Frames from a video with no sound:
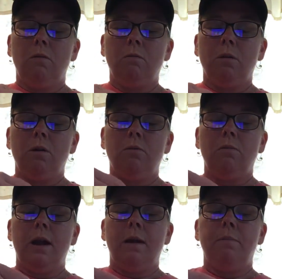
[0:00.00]
I'm gonna
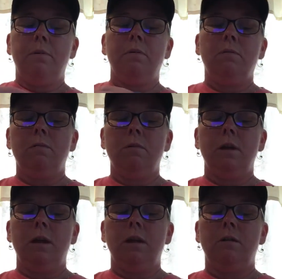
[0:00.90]
wrap
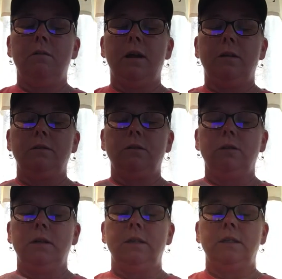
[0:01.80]
one end around so
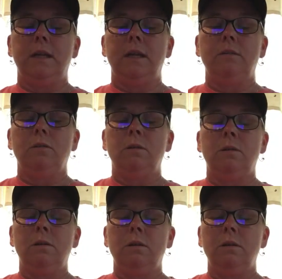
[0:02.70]
that it stays on.